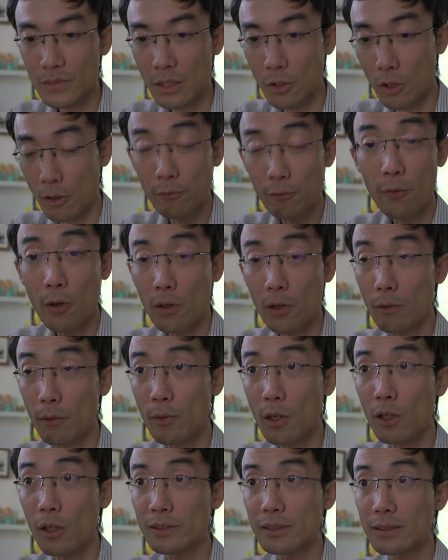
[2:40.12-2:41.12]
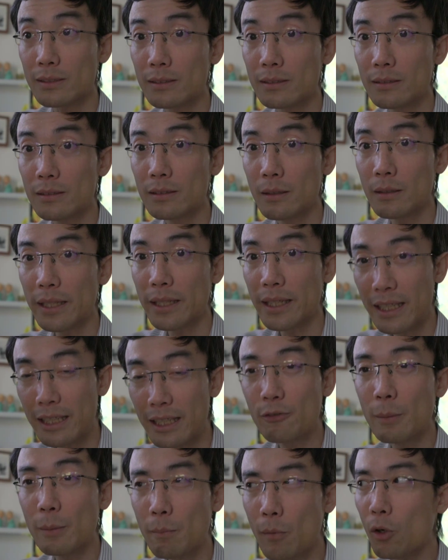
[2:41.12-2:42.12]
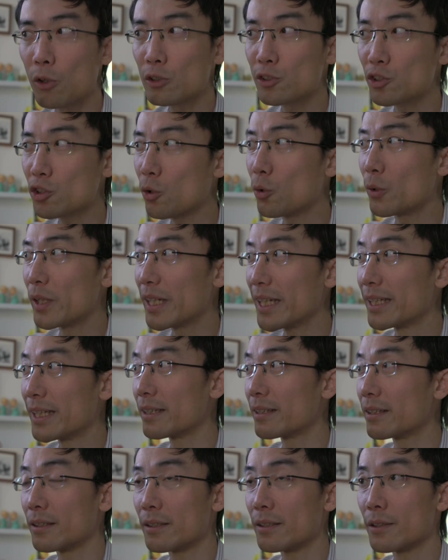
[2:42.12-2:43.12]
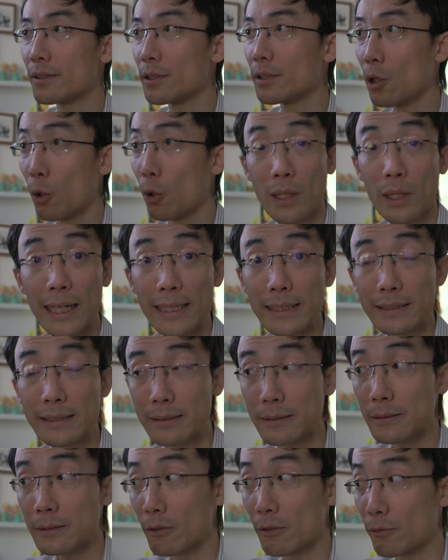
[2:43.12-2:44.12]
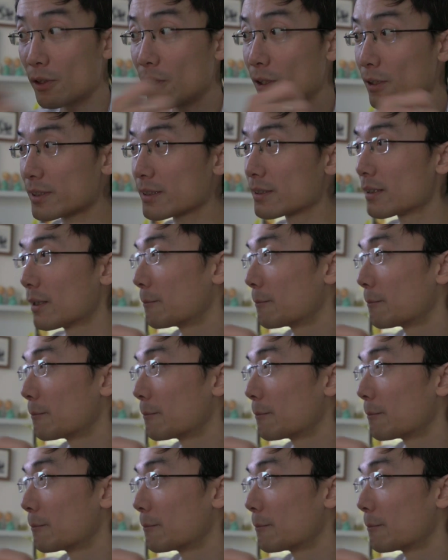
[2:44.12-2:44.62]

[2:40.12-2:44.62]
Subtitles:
of course, even more so in low light, of course.